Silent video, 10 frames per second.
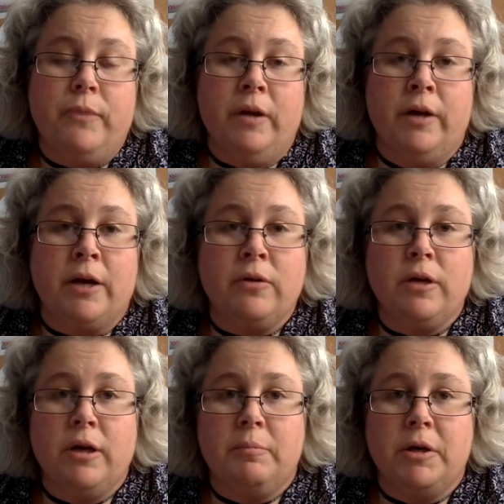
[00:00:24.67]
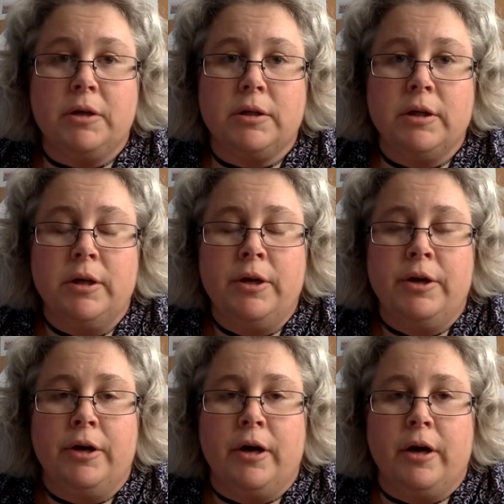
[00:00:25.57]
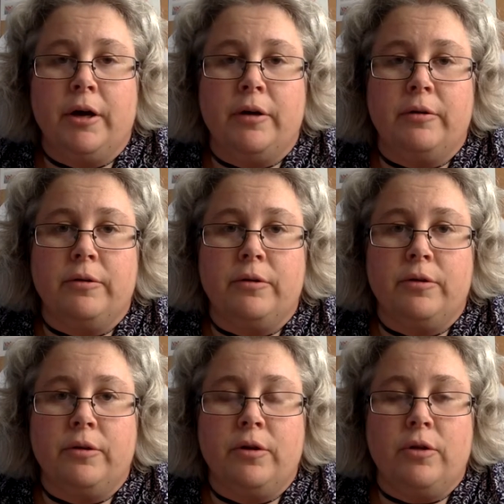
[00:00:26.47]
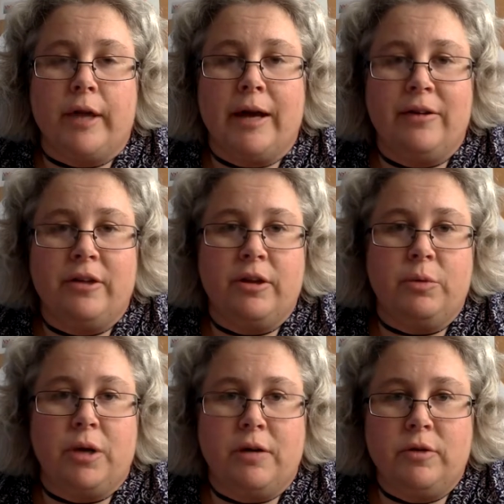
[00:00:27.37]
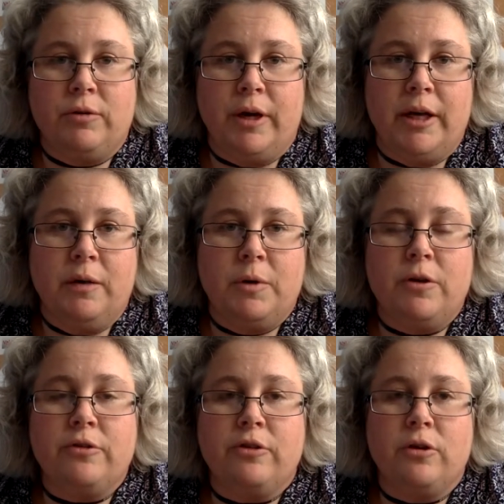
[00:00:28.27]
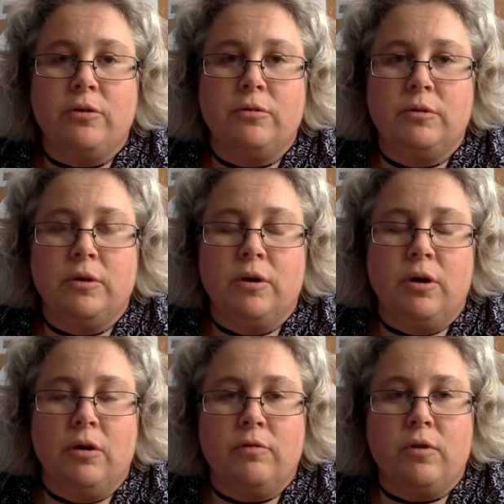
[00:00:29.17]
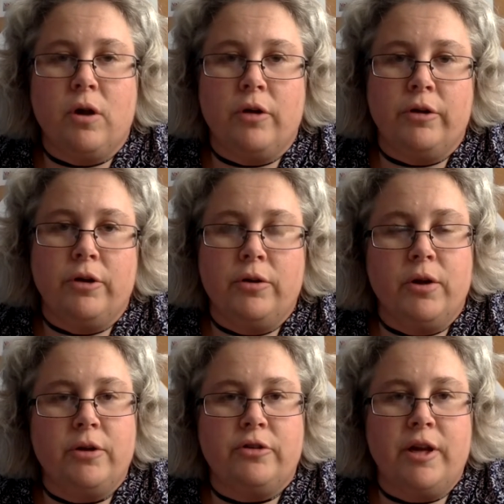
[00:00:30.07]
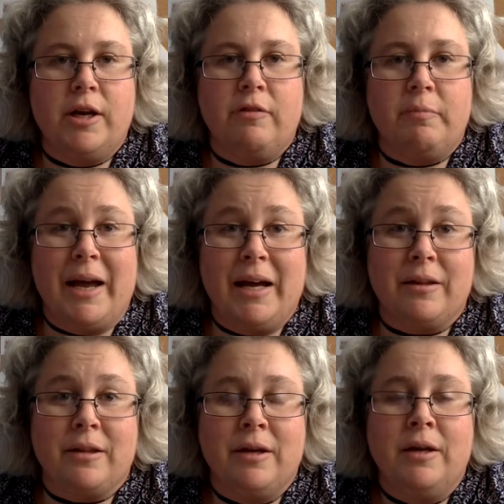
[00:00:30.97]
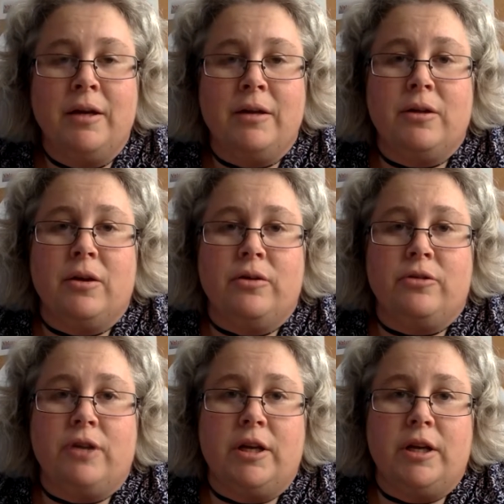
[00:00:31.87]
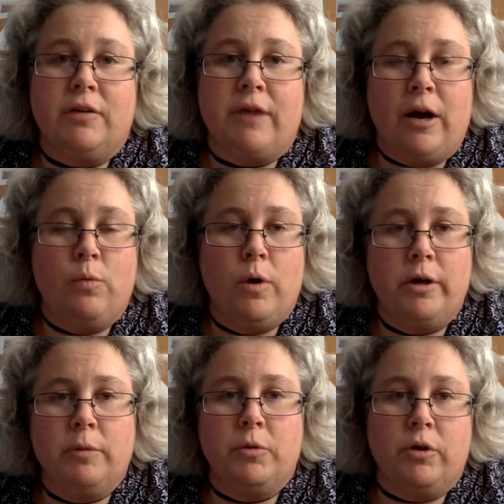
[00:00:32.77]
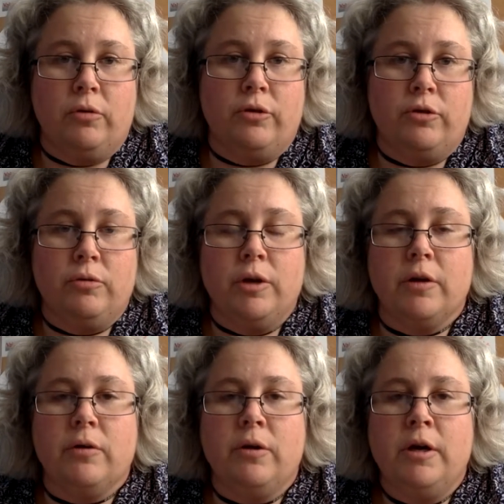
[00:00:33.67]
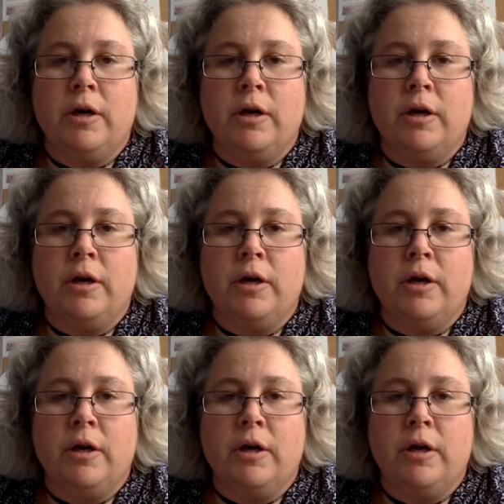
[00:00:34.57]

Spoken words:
not only among uh, the content that we're covering right now, but also overall, their understanding of math, their understanding of how one number goes into another.